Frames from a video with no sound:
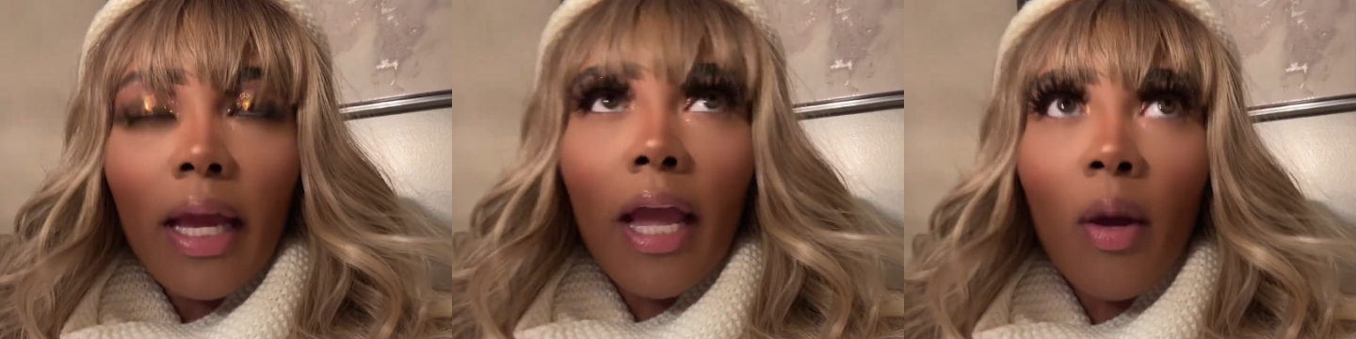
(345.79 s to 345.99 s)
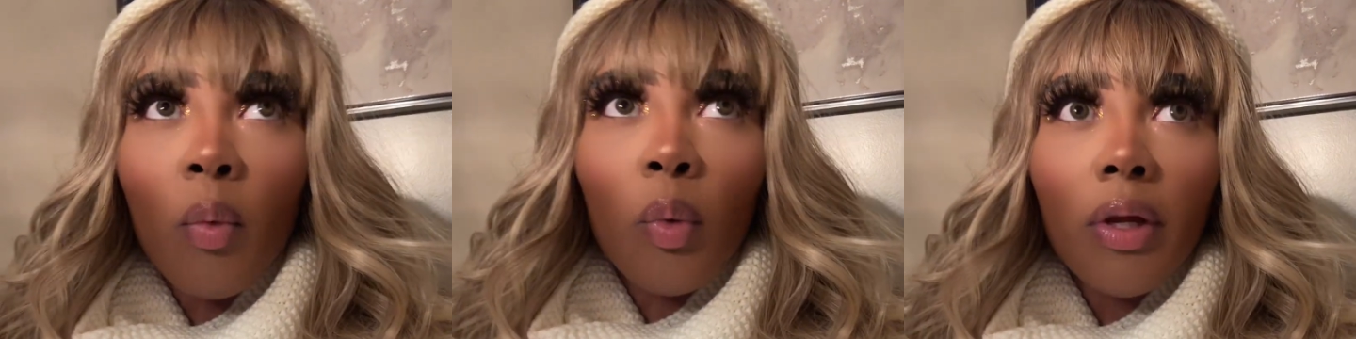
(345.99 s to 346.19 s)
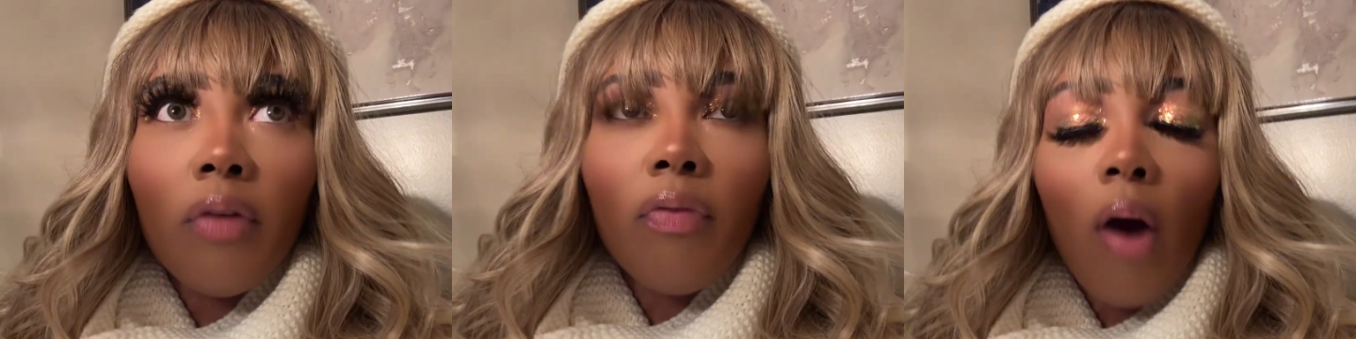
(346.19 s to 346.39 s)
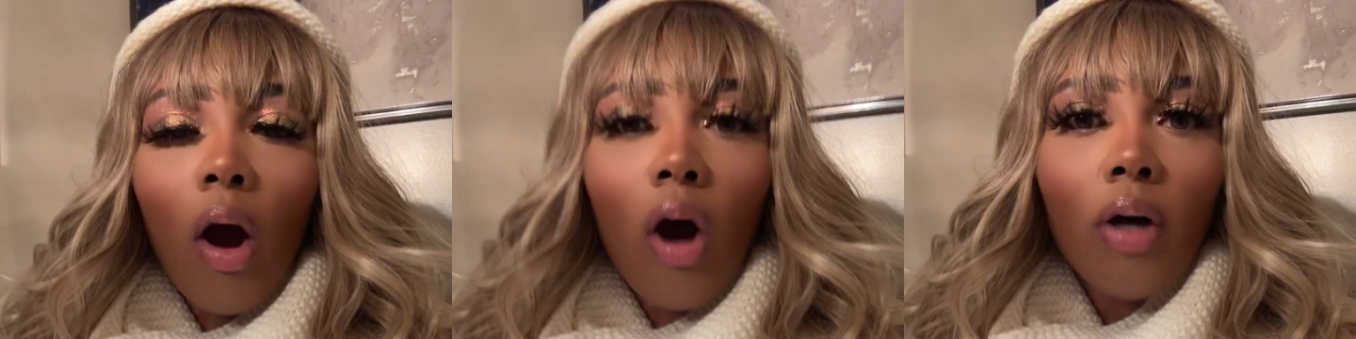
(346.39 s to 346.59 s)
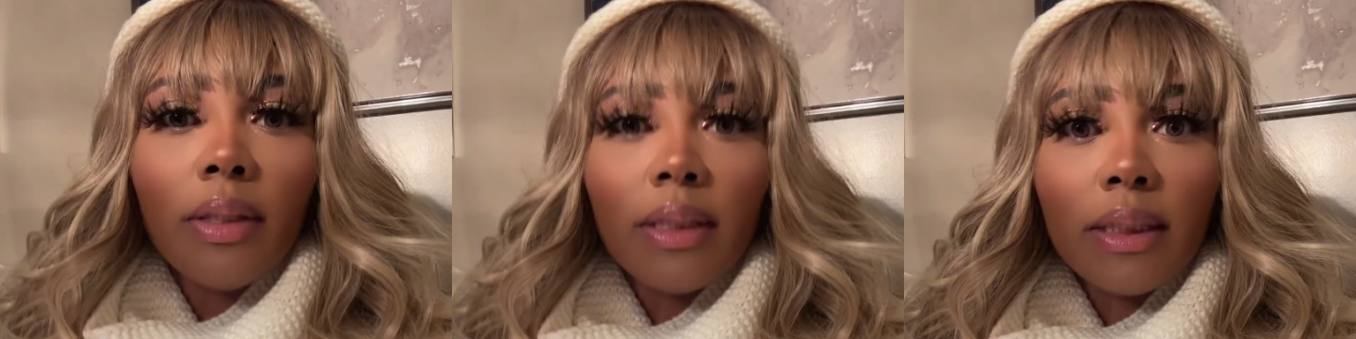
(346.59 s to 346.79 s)
And we've
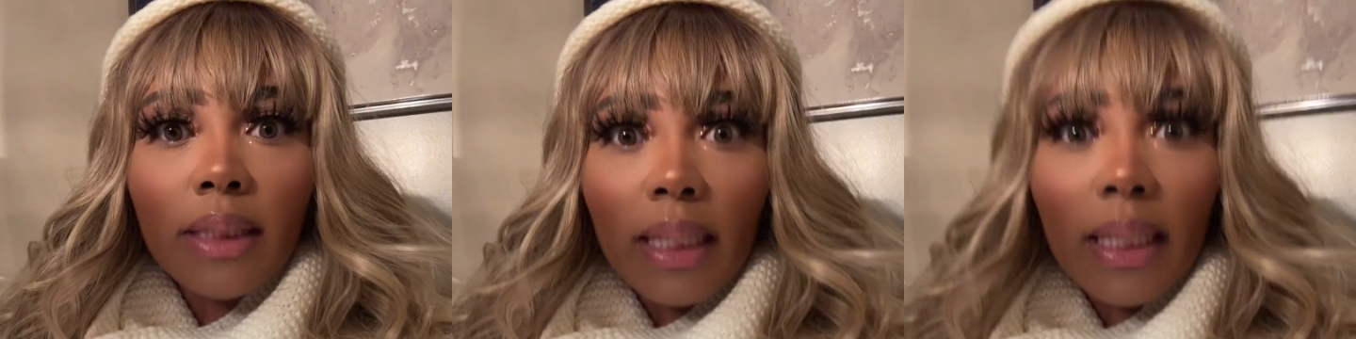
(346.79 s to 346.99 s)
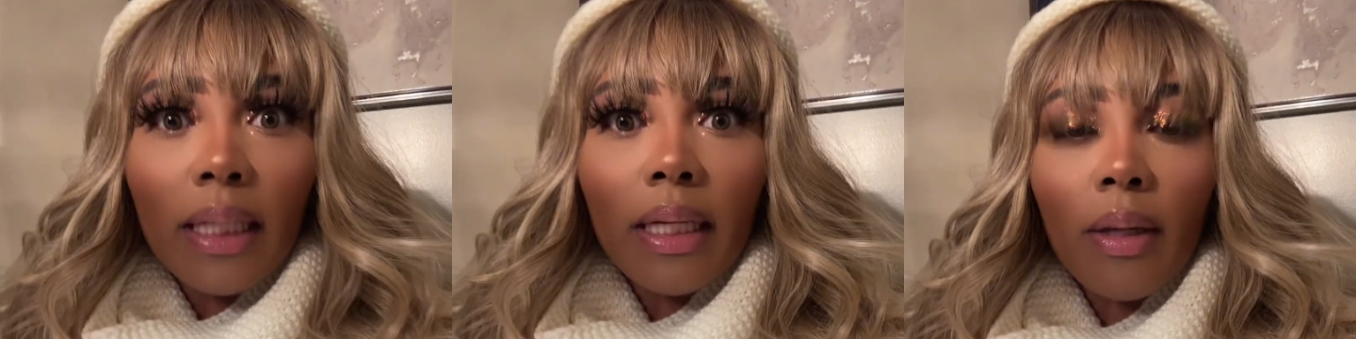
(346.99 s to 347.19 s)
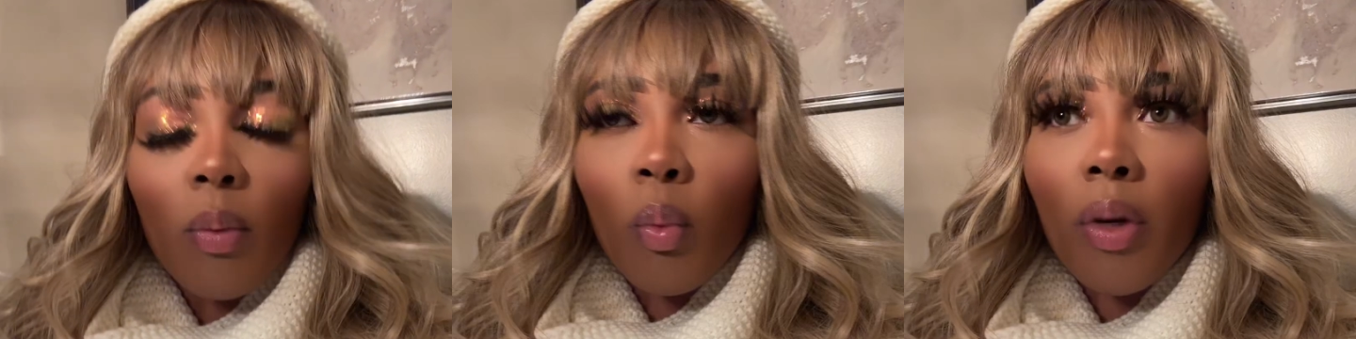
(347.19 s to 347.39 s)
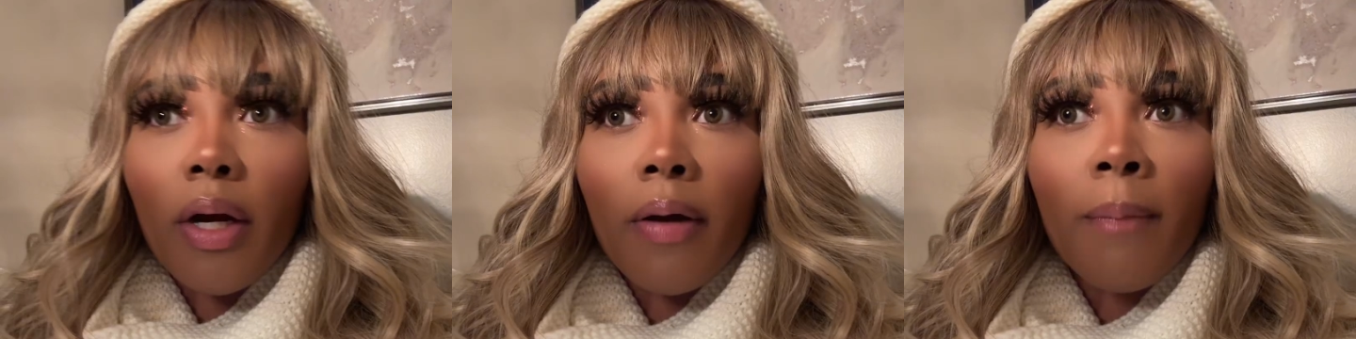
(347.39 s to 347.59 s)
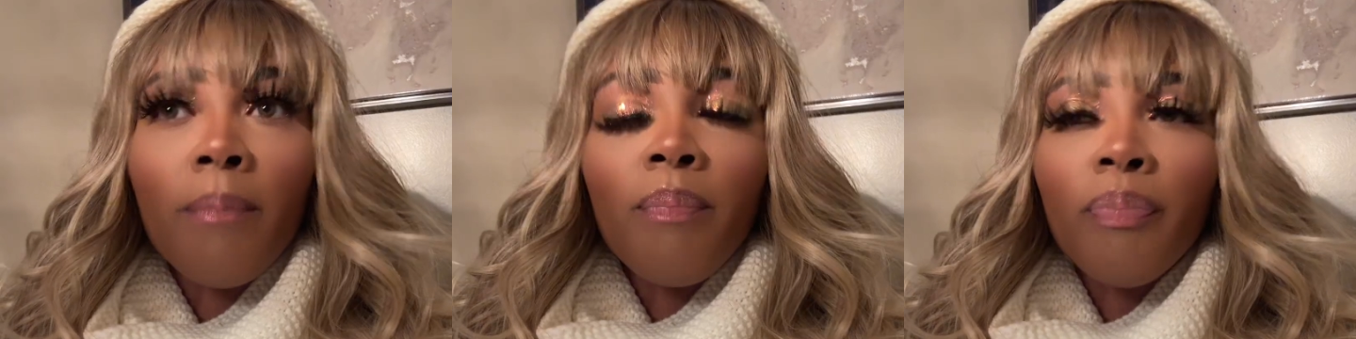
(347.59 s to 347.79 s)
all seen it
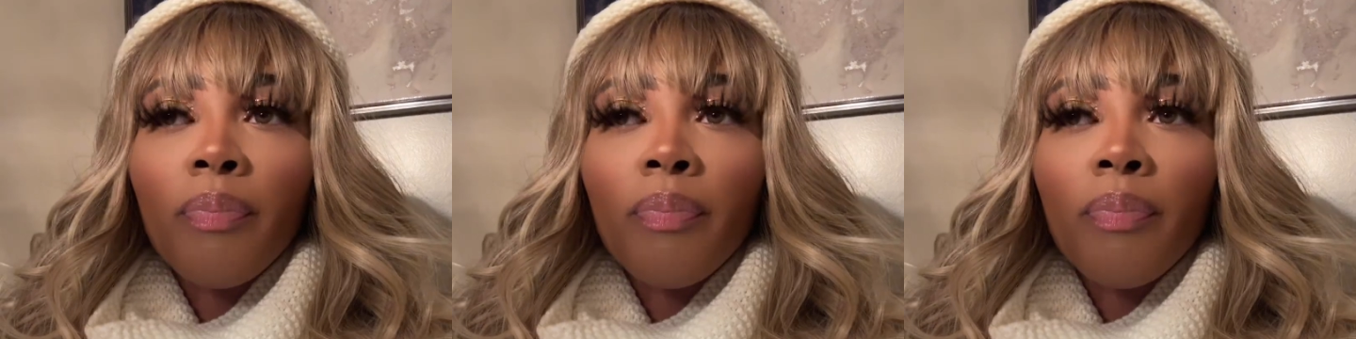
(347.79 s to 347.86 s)
where